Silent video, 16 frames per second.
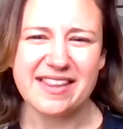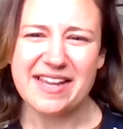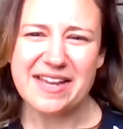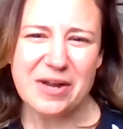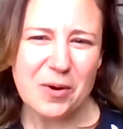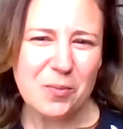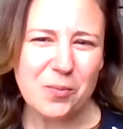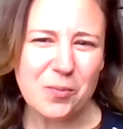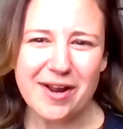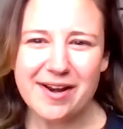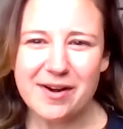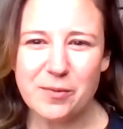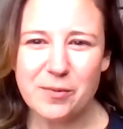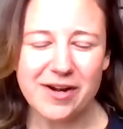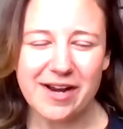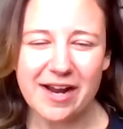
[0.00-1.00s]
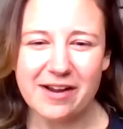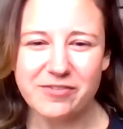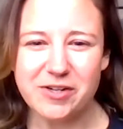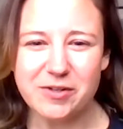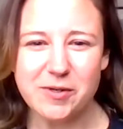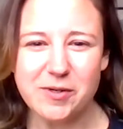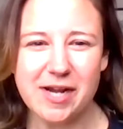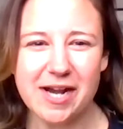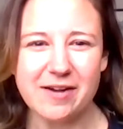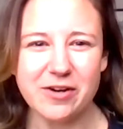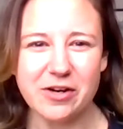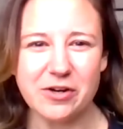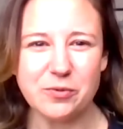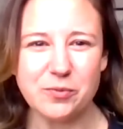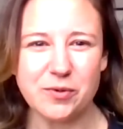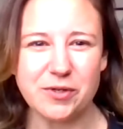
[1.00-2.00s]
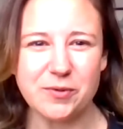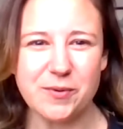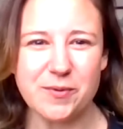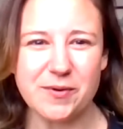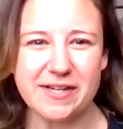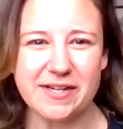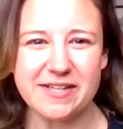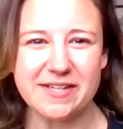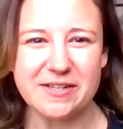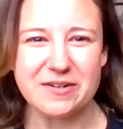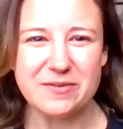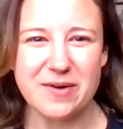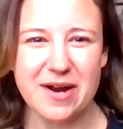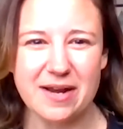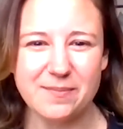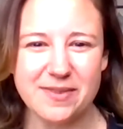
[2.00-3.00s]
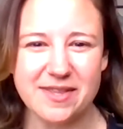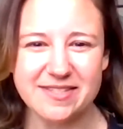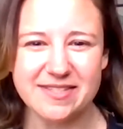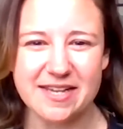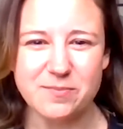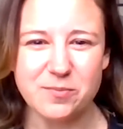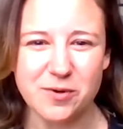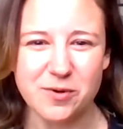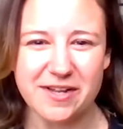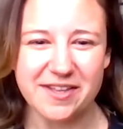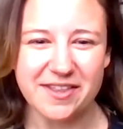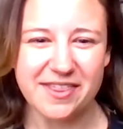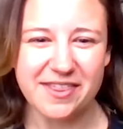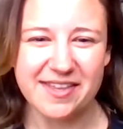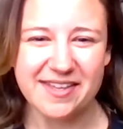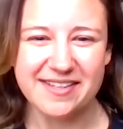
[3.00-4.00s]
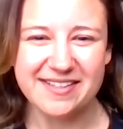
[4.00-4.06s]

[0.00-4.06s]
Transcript: Like what haven't we covered? What do we want to wrap this up with?